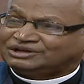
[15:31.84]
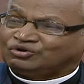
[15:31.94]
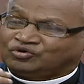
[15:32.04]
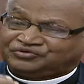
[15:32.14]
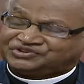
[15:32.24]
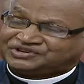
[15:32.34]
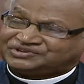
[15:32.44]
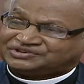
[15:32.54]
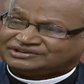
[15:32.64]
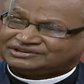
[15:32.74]
the
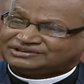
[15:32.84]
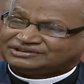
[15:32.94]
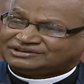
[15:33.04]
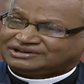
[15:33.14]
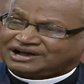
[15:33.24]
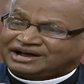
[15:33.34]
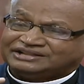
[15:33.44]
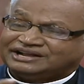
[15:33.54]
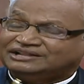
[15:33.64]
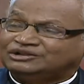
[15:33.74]
officers,
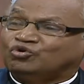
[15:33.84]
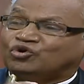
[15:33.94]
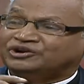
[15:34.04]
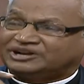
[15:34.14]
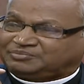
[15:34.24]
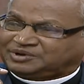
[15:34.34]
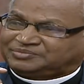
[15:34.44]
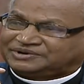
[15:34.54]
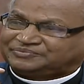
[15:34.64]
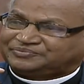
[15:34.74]
and then the ordinary
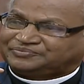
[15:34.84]
people.